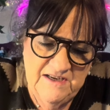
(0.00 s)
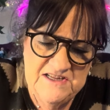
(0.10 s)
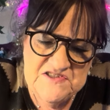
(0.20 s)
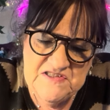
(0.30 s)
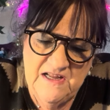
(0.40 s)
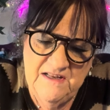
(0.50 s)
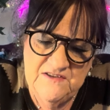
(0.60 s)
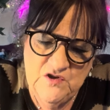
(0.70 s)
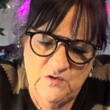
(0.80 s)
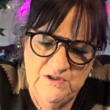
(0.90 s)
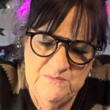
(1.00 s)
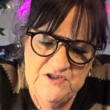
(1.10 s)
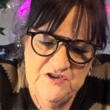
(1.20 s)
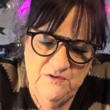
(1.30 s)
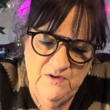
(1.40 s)
His son told him
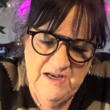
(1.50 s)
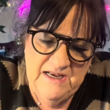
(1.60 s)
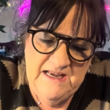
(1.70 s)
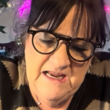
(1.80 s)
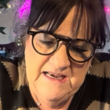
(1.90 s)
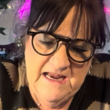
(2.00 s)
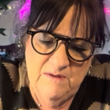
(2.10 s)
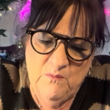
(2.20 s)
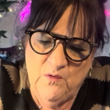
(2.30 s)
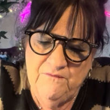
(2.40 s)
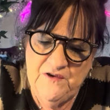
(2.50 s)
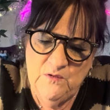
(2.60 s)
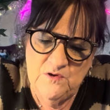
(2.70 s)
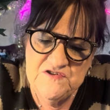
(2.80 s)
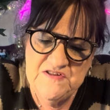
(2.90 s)
to do it, and he'd get more
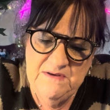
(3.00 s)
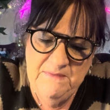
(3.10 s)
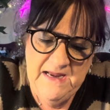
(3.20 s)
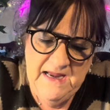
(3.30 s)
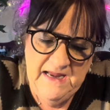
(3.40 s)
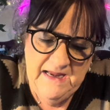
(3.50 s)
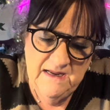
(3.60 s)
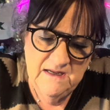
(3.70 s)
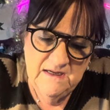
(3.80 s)
viewers than me.